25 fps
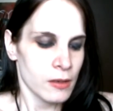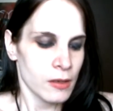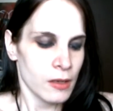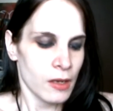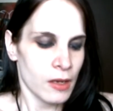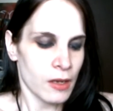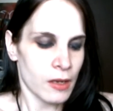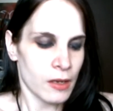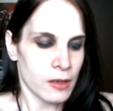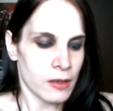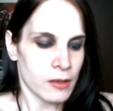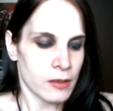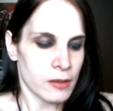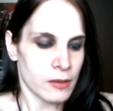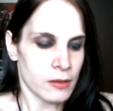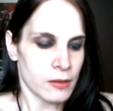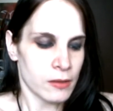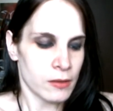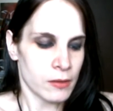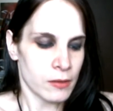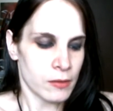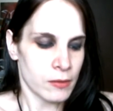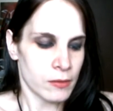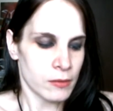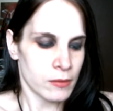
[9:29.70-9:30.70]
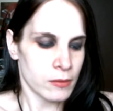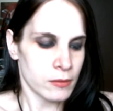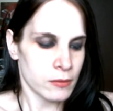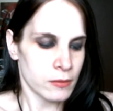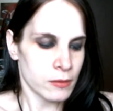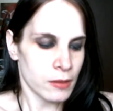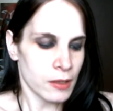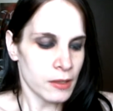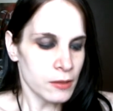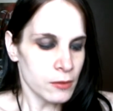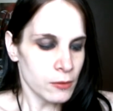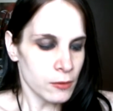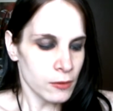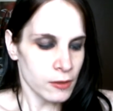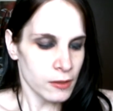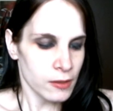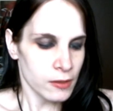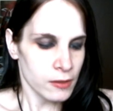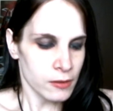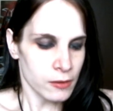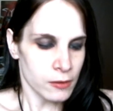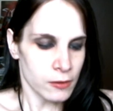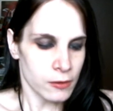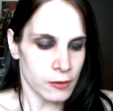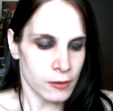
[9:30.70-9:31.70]
And later
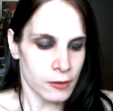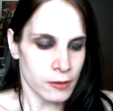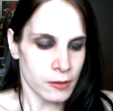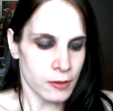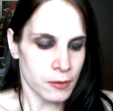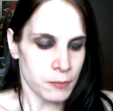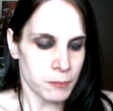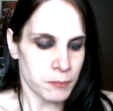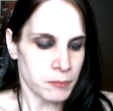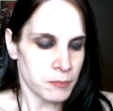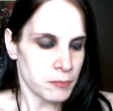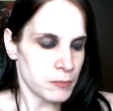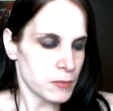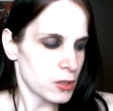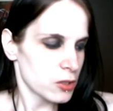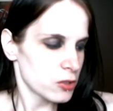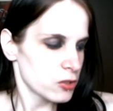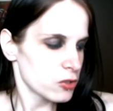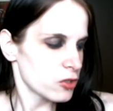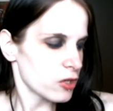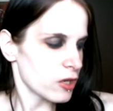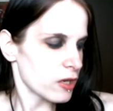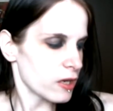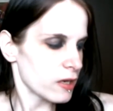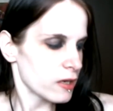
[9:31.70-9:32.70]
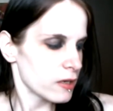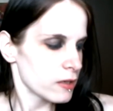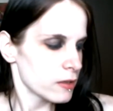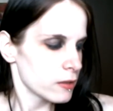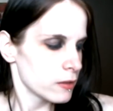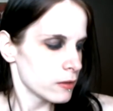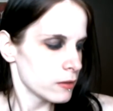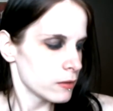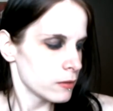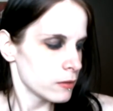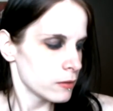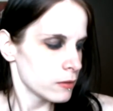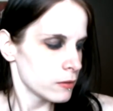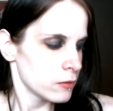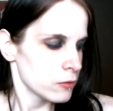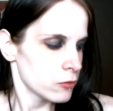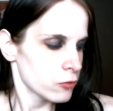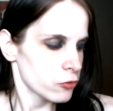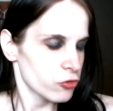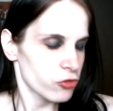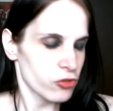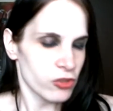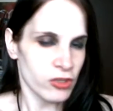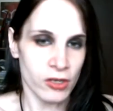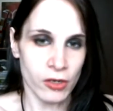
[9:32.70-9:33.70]
on a Monday,
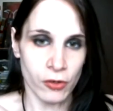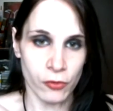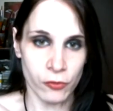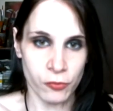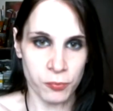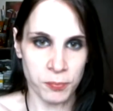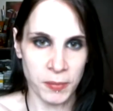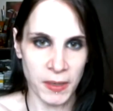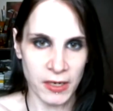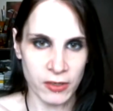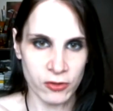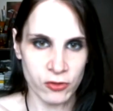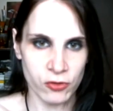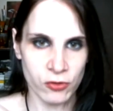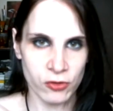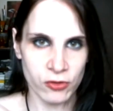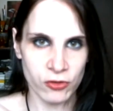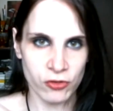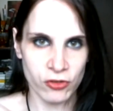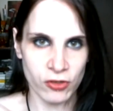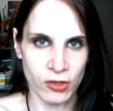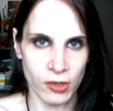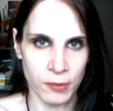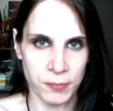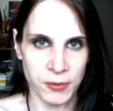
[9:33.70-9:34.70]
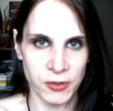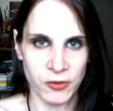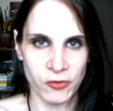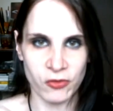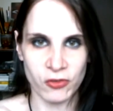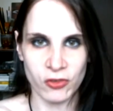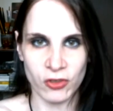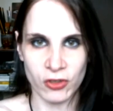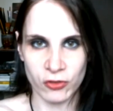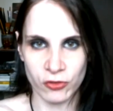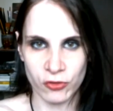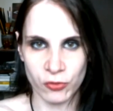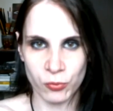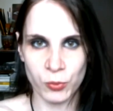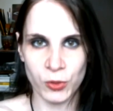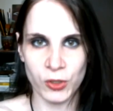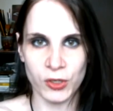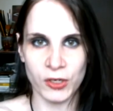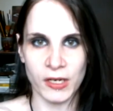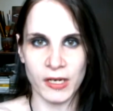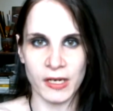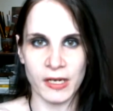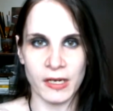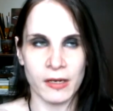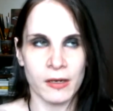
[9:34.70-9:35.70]
she goes back to her shop and starts
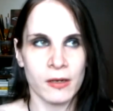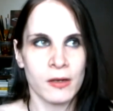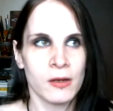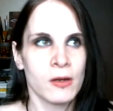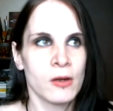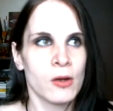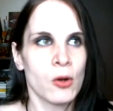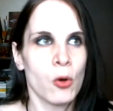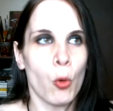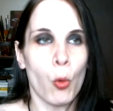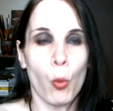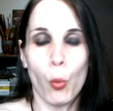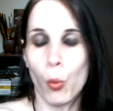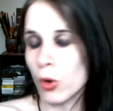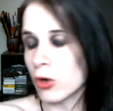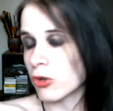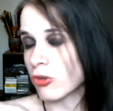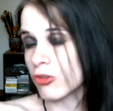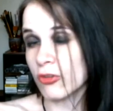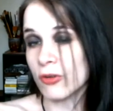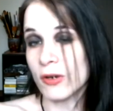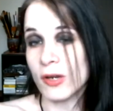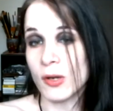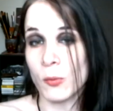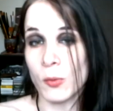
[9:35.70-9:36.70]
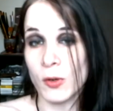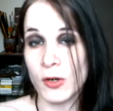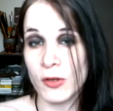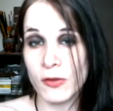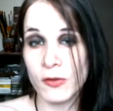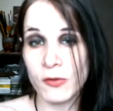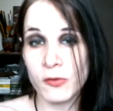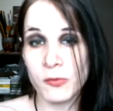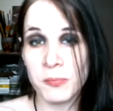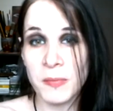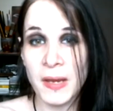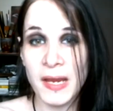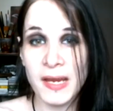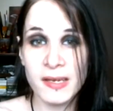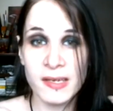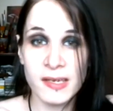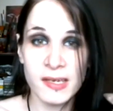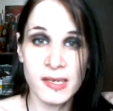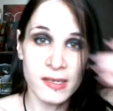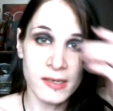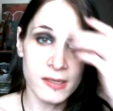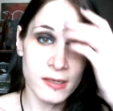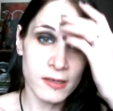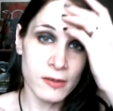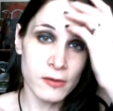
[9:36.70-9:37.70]
working, wondering where this Mac
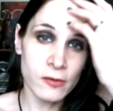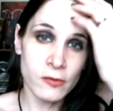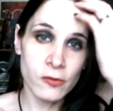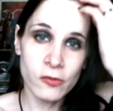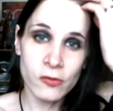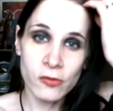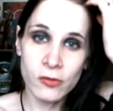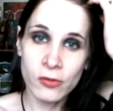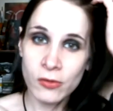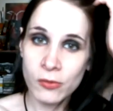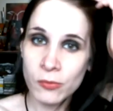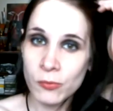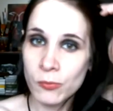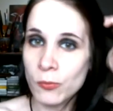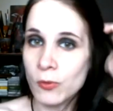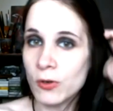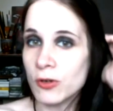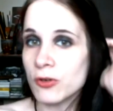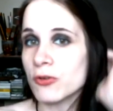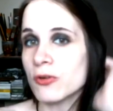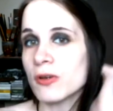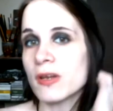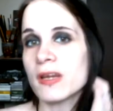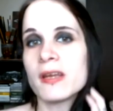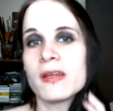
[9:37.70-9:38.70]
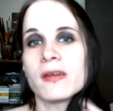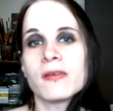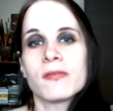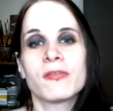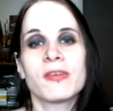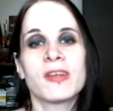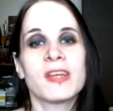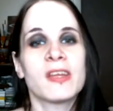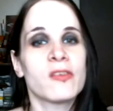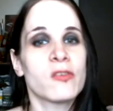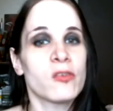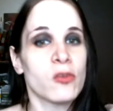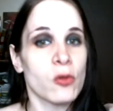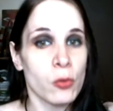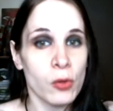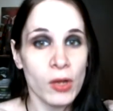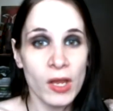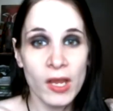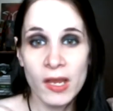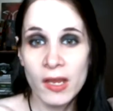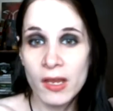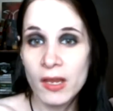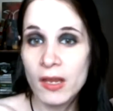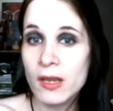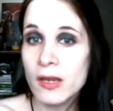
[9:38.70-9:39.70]
kid is, wondering if he's
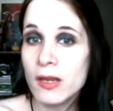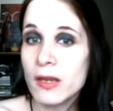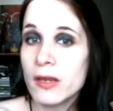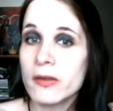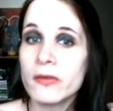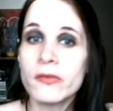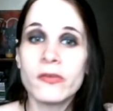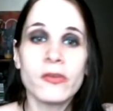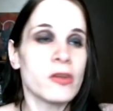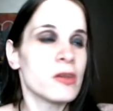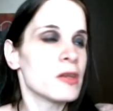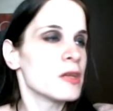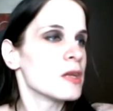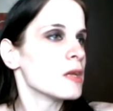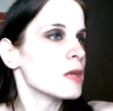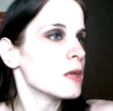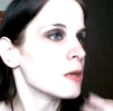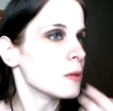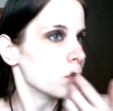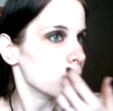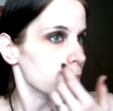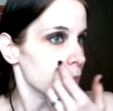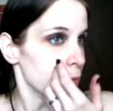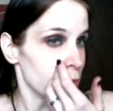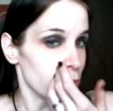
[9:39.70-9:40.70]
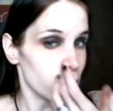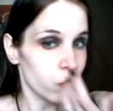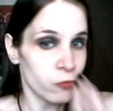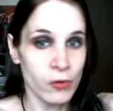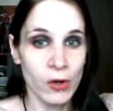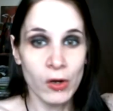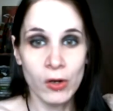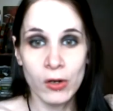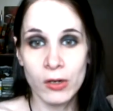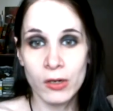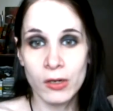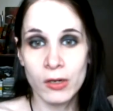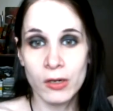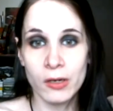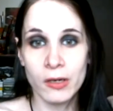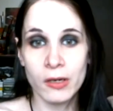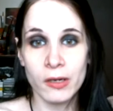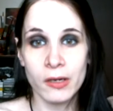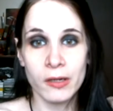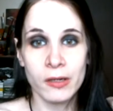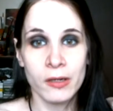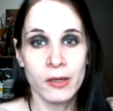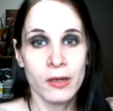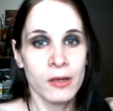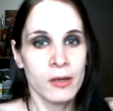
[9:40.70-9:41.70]
okay, did he move
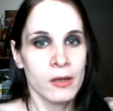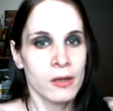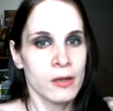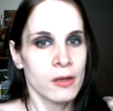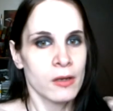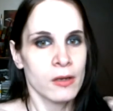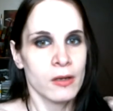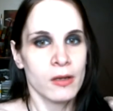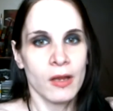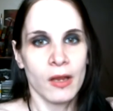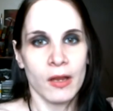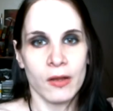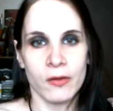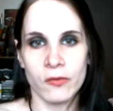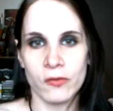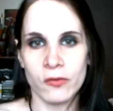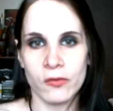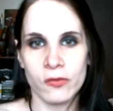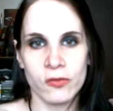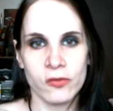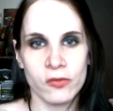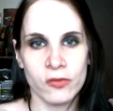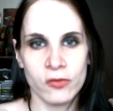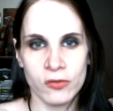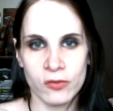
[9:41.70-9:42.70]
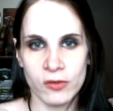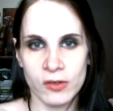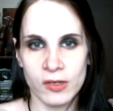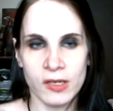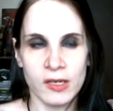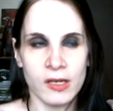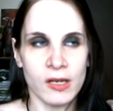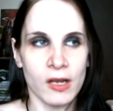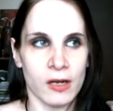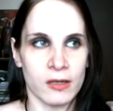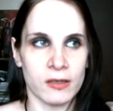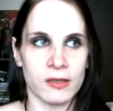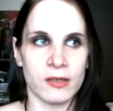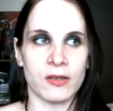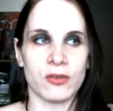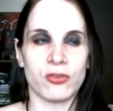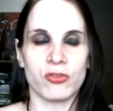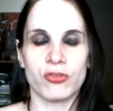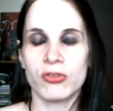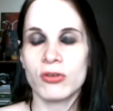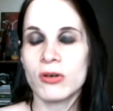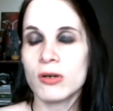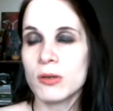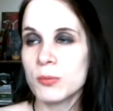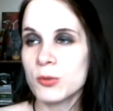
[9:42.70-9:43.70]
on, has he gotten in
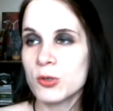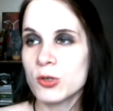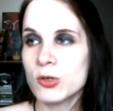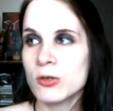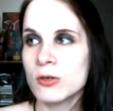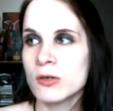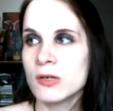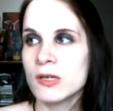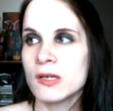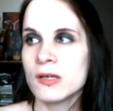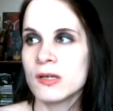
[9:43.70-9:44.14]
trouble.